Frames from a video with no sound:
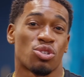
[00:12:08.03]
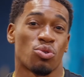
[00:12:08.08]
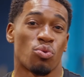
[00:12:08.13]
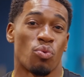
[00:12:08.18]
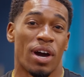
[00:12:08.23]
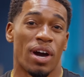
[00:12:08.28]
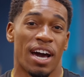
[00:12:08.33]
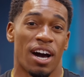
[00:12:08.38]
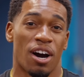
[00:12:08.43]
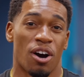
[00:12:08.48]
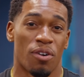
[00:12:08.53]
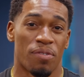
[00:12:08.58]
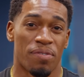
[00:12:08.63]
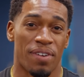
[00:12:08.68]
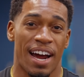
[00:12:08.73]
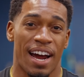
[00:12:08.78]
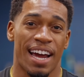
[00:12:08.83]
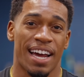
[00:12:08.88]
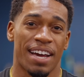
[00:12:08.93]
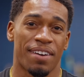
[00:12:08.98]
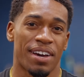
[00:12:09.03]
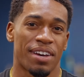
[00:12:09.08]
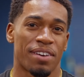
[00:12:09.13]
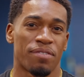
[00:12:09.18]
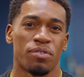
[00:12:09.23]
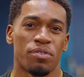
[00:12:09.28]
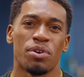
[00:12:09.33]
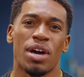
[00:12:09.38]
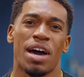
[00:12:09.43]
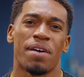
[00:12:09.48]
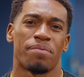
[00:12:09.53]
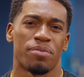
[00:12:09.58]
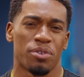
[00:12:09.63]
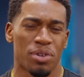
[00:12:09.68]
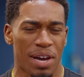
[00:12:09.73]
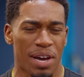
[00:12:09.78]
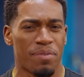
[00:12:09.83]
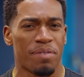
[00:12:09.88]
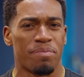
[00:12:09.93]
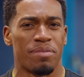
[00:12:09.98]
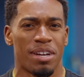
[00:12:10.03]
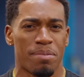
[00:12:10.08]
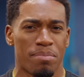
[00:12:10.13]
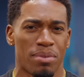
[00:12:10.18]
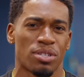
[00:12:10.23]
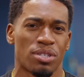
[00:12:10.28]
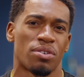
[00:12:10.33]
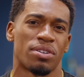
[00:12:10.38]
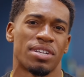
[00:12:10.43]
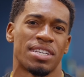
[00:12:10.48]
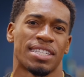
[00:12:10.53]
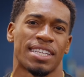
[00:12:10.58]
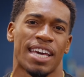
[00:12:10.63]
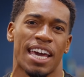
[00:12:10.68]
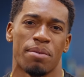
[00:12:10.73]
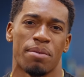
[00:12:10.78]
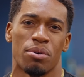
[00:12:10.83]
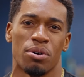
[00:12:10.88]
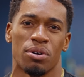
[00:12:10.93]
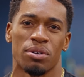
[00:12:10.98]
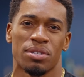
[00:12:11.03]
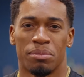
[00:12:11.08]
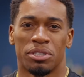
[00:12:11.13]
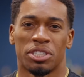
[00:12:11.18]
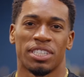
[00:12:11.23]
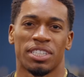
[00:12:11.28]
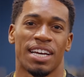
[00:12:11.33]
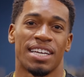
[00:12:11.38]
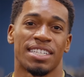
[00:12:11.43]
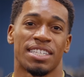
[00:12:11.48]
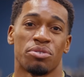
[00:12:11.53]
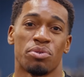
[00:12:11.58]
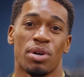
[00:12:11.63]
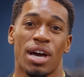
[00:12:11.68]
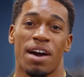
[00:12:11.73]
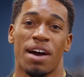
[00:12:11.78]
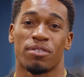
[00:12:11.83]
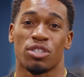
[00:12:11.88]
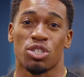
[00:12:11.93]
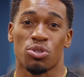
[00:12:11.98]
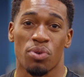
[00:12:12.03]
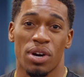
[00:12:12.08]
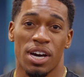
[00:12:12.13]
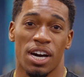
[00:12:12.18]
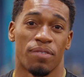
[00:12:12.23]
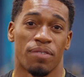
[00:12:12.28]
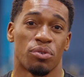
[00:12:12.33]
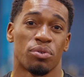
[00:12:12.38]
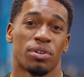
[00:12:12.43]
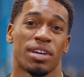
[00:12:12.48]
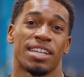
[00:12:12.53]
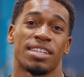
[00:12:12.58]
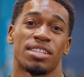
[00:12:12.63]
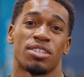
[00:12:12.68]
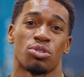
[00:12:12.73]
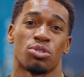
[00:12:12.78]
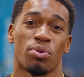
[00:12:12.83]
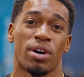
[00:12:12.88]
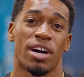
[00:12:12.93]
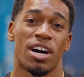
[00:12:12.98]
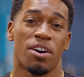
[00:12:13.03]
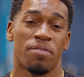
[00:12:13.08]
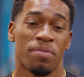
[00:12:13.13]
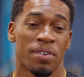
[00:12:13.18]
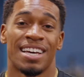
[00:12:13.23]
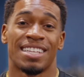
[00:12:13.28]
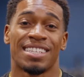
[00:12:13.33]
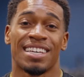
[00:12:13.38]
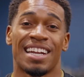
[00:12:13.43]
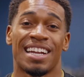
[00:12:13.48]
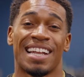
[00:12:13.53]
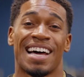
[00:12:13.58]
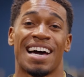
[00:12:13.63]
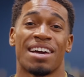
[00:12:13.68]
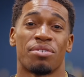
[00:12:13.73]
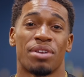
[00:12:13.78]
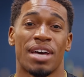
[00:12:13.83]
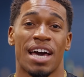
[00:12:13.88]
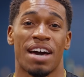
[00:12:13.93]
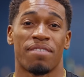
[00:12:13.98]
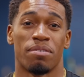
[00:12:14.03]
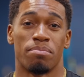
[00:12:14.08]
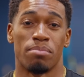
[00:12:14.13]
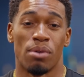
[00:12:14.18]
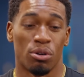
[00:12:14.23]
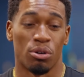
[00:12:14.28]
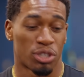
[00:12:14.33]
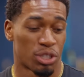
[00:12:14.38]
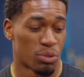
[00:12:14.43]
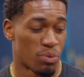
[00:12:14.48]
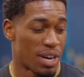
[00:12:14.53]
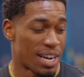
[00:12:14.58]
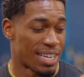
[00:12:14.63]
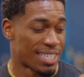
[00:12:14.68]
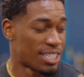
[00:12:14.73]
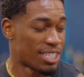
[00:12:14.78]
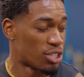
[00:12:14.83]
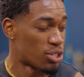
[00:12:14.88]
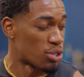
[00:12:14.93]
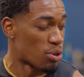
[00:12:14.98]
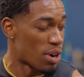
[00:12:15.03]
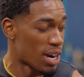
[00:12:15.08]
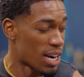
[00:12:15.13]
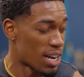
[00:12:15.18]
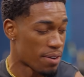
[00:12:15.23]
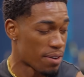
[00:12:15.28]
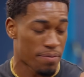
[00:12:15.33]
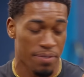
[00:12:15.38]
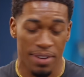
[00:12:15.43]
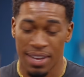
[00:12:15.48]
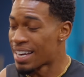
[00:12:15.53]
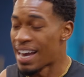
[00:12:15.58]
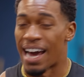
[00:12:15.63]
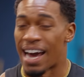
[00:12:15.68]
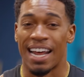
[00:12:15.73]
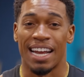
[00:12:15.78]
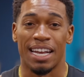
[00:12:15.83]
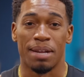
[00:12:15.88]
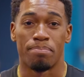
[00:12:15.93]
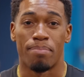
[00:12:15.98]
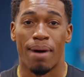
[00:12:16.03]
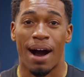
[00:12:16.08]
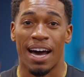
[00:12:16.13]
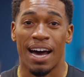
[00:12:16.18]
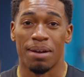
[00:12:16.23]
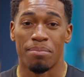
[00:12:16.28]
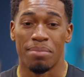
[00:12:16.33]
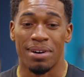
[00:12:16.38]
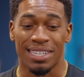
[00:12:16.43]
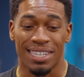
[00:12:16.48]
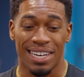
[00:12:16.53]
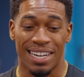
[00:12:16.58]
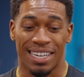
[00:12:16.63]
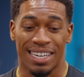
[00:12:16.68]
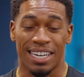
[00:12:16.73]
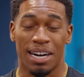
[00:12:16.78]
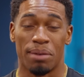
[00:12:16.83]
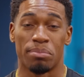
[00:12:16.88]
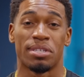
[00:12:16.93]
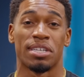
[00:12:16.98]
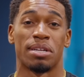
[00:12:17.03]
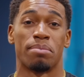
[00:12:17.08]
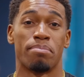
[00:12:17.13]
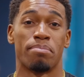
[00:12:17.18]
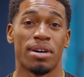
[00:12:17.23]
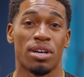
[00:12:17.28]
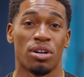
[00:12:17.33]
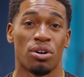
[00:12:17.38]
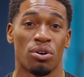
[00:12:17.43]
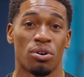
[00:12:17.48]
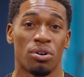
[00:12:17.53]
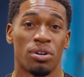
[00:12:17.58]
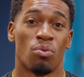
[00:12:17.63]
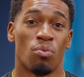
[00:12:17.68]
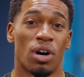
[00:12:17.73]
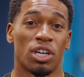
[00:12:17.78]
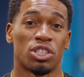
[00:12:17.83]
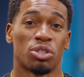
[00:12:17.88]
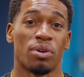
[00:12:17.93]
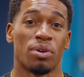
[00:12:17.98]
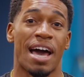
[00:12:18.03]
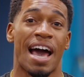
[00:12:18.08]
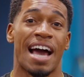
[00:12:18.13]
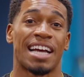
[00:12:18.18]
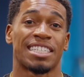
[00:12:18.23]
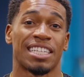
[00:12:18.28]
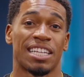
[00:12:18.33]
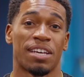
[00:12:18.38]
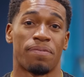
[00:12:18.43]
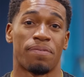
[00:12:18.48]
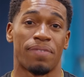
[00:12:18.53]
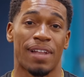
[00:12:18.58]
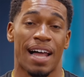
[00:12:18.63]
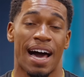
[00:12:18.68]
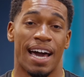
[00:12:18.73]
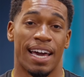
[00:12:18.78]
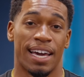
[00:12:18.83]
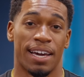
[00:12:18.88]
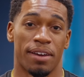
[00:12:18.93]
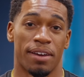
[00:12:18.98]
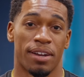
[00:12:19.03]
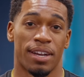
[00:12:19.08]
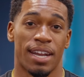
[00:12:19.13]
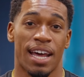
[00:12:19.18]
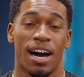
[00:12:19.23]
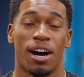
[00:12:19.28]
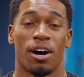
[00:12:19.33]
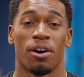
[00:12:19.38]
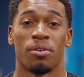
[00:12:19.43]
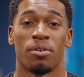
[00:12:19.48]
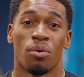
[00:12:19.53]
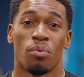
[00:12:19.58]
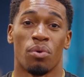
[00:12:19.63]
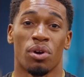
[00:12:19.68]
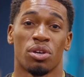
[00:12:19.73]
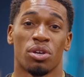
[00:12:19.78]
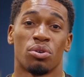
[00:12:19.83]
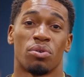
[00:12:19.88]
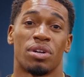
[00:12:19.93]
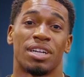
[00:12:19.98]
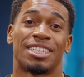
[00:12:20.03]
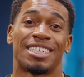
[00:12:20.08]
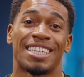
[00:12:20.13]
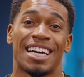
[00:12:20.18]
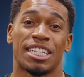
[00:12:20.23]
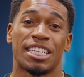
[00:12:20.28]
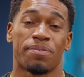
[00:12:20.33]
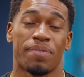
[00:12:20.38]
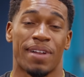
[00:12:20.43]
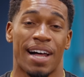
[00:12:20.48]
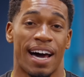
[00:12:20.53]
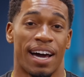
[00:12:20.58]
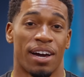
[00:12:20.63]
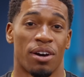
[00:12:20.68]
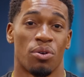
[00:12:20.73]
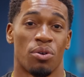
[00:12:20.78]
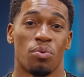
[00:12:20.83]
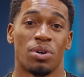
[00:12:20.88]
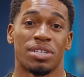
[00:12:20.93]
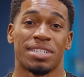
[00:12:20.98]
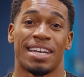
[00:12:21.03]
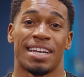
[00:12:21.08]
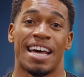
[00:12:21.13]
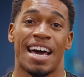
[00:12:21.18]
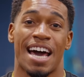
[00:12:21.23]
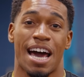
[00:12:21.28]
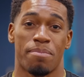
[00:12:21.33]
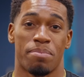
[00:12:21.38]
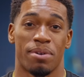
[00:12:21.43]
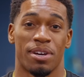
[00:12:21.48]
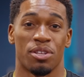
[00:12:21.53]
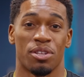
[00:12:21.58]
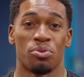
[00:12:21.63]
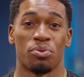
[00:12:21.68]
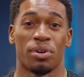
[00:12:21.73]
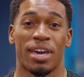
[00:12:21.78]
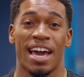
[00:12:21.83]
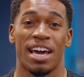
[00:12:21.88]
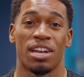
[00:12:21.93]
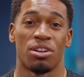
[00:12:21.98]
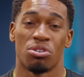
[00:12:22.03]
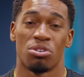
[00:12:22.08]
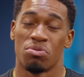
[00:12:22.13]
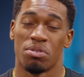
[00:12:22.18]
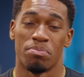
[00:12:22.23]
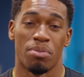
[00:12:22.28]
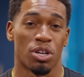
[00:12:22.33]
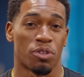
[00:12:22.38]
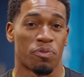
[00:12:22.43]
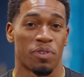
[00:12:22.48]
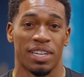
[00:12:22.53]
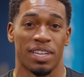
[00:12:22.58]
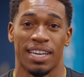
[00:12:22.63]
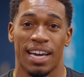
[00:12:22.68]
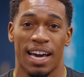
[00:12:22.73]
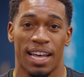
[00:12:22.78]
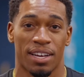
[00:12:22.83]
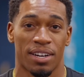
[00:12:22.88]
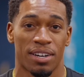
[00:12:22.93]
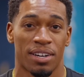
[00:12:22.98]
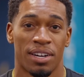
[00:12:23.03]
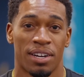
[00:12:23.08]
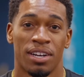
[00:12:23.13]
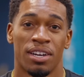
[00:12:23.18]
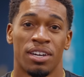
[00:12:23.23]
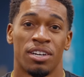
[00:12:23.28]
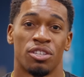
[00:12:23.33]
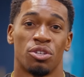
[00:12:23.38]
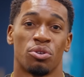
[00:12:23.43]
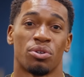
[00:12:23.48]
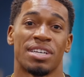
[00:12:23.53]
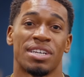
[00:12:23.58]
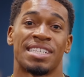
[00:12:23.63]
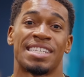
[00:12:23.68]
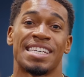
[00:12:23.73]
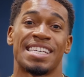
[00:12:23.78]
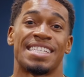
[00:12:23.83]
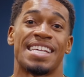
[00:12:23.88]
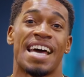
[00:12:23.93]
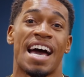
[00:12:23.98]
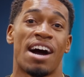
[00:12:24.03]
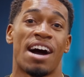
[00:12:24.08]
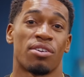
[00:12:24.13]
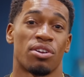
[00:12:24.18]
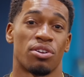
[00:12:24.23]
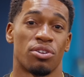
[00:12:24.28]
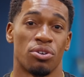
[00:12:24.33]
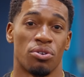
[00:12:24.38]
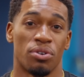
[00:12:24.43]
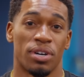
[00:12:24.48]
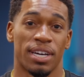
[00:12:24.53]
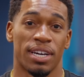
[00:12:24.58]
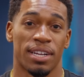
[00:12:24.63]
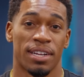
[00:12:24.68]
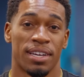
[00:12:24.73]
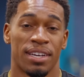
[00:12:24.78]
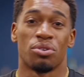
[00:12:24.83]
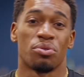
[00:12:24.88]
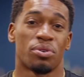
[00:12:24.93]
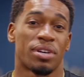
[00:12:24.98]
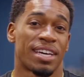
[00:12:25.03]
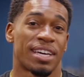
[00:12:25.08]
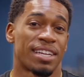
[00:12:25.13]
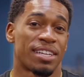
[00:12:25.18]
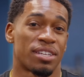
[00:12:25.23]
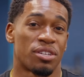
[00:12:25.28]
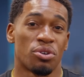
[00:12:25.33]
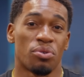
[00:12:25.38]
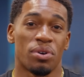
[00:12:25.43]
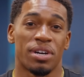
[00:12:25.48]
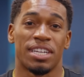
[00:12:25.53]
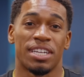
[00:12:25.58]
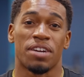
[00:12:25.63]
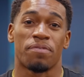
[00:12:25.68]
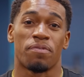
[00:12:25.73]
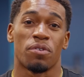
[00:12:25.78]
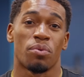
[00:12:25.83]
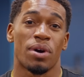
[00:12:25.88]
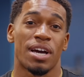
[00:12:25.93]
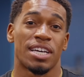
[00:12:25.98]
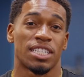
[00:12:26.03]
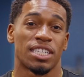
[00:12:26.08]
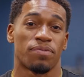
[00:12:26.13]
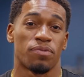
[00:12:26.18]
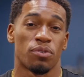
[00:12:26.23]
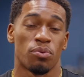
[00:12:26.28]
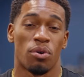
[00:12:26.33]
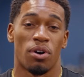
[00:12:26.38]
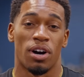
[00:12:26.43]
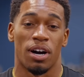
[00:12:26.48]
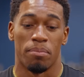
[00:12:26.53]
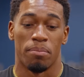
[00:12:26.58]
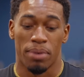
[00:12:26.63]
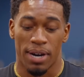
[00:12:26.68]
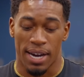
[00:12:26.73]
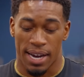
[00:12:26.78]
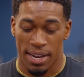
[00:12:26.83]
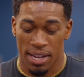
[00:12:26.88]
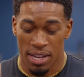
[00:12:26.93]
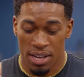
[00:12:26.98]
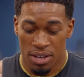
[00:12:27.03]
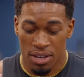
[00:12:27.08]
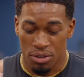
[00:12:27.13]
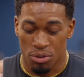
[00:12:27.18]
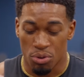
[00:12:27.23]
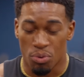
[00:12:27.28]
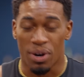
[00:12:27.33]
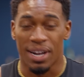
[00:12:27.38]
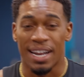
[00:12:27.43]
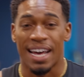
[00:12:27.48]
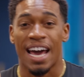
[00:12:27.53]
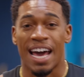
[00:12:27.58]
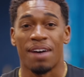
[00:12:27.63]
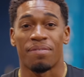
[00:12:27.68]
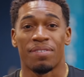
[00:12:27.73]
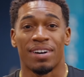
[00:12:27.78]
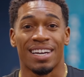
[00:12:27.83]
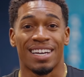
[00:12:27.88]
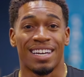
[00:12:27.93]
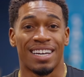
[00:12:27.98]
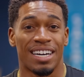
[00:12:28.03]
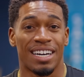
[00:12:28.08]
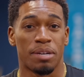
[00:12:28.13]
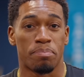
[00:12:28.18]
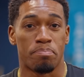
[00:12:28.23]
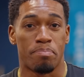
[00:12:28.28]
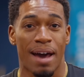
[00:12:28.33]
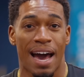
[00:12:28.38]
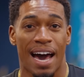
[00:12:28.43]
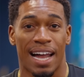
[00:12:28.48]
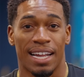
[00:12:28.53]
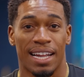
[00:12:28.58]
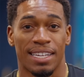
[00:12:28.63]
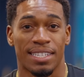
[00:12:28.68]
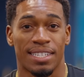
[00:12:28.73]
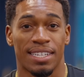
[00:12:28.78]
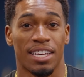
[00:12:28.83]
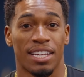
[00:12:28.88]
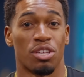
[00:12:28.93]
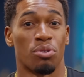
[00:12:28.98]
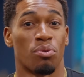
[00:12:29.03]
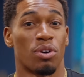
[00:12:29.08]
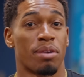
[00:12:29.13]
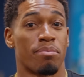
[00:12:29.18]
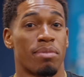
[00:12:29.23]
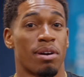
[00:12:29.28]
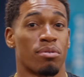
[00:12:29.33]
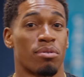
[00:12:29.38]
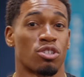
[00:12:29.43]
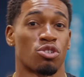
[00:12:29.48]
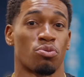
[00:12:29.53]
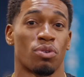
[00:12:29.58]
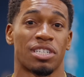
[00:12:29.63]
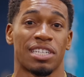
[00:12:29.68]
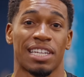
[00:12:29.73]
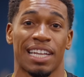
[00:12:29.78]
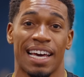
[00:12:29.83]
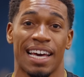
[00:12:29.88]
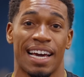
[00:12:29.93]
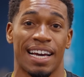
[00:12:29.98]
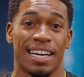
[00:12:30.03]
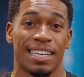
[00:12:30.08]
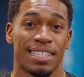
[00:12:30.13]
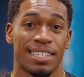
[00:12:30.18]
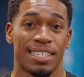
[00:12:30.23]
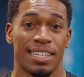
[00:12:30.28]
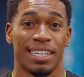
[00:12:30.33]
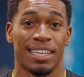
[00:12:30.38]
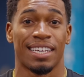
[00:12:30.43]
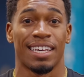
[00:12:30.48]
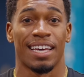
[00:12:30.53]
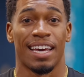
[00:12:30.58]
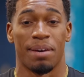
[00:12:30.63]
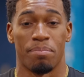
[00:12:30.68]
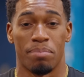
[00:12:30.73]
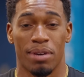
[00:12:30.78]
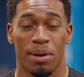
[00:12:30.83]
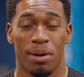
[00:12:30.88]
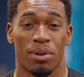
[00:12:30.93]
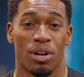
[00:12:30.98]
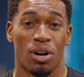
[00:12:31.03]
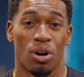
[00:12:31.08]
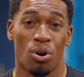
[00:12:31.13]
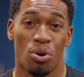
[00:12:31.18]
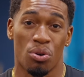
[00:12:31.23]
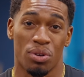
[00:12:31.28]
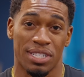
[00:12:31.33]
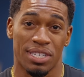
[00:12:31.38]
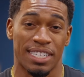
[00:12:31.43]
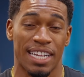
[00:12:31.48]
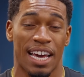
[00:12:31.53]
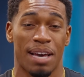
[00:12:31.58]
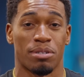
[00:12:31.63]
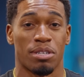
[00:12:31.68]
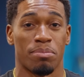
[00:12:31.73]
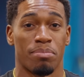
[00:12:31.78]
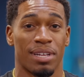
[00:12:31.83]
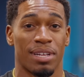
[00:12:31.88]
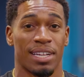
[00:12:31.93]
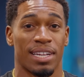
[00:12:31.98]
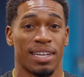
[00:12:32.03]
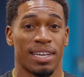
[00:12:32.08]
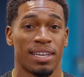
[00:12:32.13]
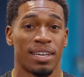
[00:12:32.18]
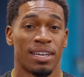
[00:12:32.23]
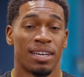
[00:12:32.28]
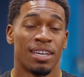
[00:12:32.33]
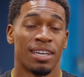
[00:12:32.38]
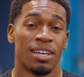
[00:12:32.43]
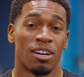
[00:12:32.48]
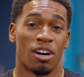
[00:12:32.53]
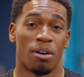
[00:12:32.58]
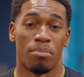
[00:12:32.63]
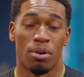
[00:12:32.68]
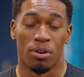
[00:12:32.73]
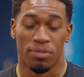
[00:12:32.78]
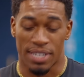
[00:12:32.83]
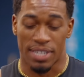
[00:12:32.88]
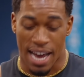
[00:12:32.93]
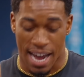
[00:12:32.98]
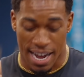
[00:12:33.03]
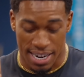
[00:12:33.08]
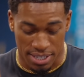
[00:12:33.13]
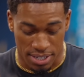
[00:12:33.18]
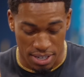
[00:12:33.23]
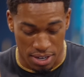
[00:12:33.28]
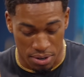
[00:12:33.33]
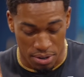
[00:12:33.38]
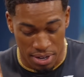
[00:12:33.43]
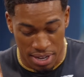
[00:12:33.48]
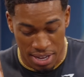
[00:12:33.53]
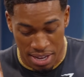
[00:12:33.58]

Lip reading: 12, right? If you have numbers on these cables machines, and you have 12, you can get it to 12, it's gonna allow you to have a motion where it's sort of kind of at the bottom, but it's gonna come to the middle once you actually fly it. Now, when you're doing a chest fly, what's gonna happen? You can't do it with both feet together. You can sit down and do it. You can do it different ways if you want, but you wanna have a good balance, and you wanna be able to switch legs and be able to hold the same stability on both sides. So